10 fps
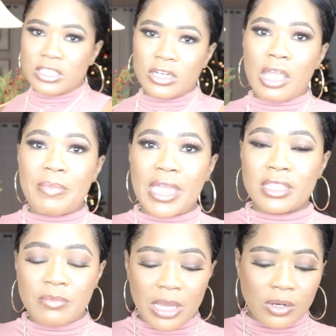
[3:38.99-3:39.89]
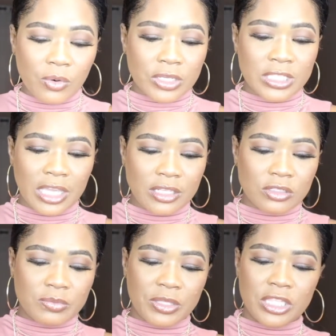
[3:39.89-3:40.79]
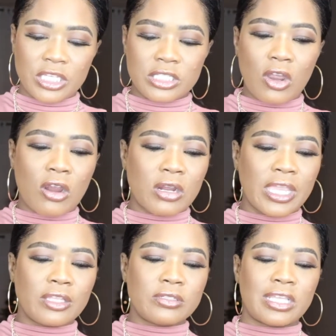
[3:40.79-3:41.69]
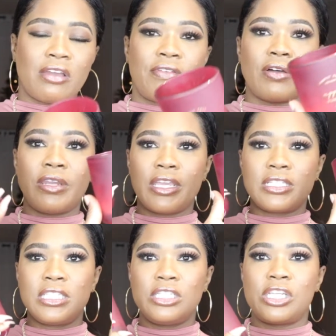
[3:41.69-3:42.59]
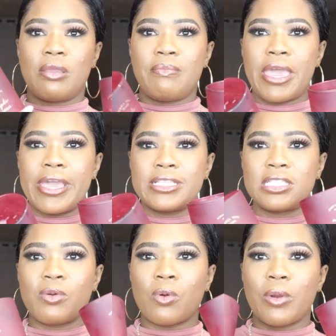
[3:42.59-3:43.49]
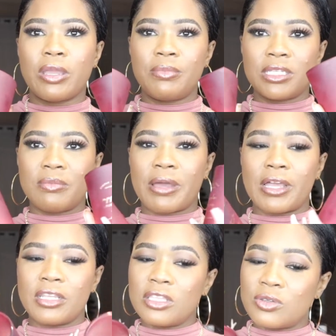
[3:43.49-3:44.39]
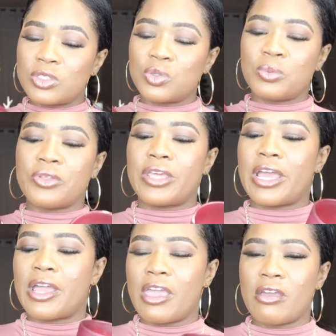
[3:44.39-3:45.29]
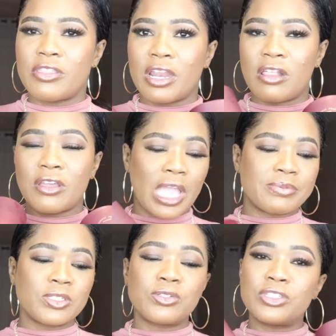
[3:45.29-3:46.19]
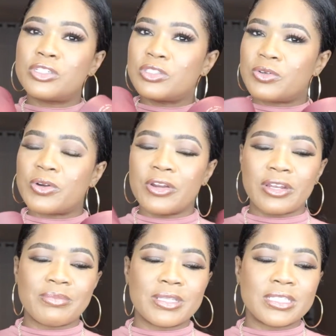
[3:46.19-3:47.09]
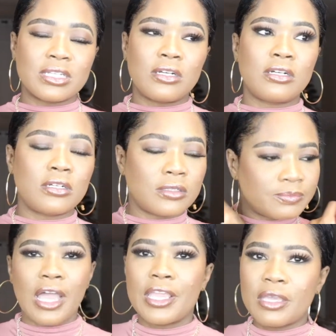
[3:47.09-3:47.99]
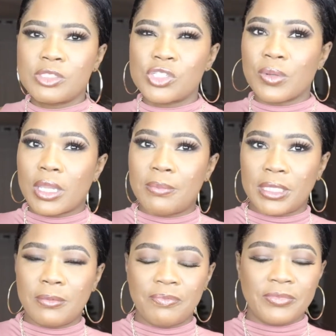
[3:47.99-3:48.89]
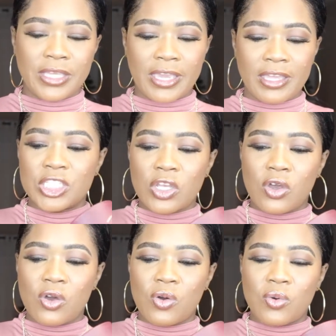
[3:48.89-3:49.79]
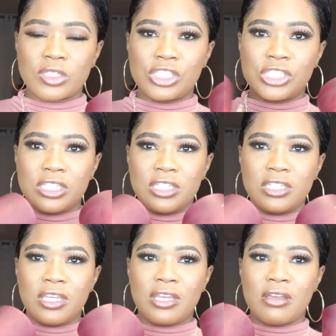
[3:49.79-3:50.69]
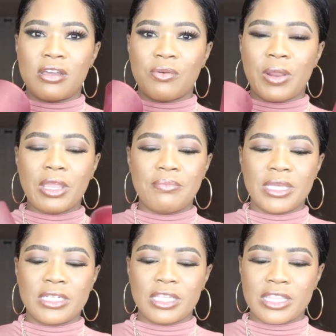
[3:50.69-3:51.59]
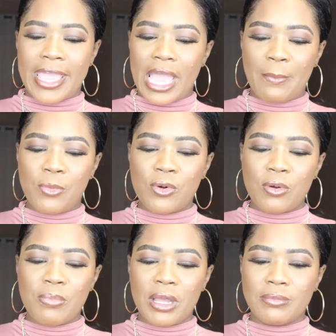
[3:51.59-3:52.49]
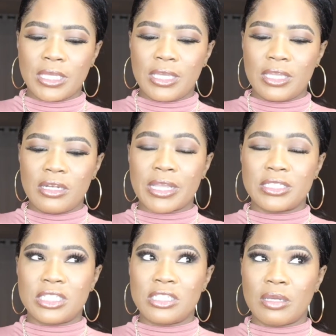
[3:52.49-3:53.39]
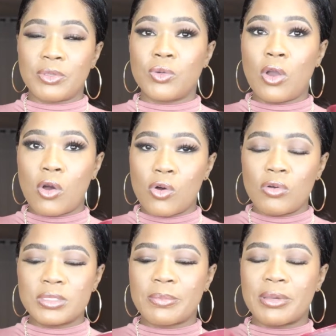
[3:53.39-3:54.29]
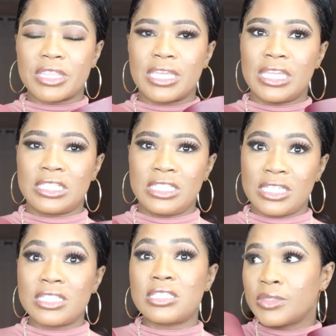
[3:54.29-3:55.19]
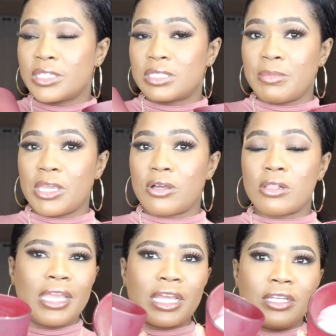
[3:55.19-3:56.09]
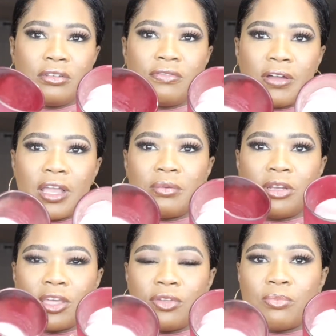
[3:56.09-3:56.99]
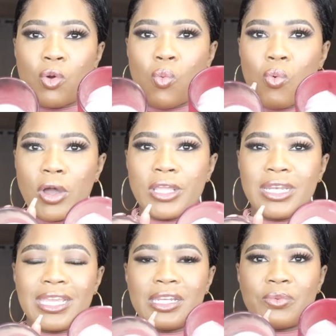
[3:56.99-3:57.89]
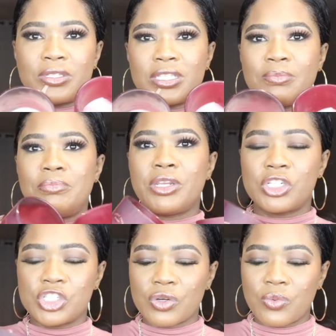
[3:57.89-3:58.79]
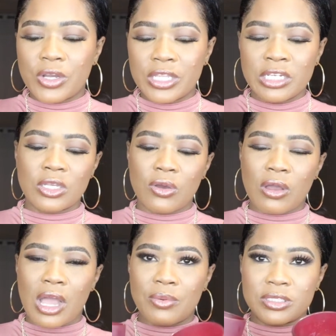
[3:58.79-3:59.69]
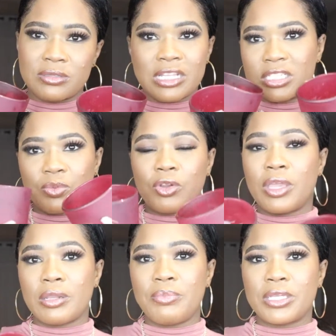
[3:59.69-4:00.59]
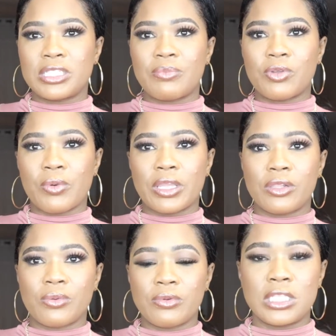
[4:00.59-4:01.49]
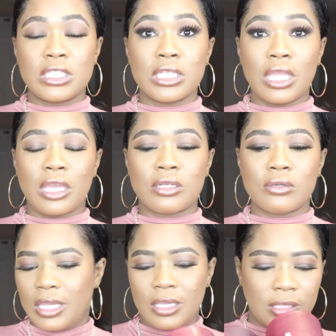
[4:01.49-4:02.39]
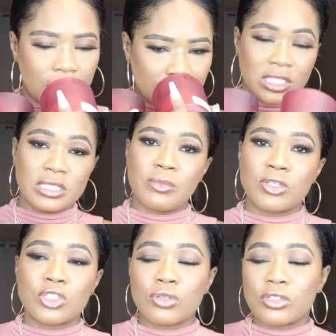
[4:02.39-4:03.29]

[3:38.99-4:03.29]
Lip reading: are not Bath and Body Works candles, but these are candles that I found at TJ Maxx. They were recommended by another YouTuber that I absolutely adore. Her name is I am Sharika B. Yeah, so she recommended the apple pumpkin by D.I.Y Homes, but the intense smell, and I couldn't find nothing but one, and it was a miniature one. So I just went ahead and picked up the regular scented candle, and they smell so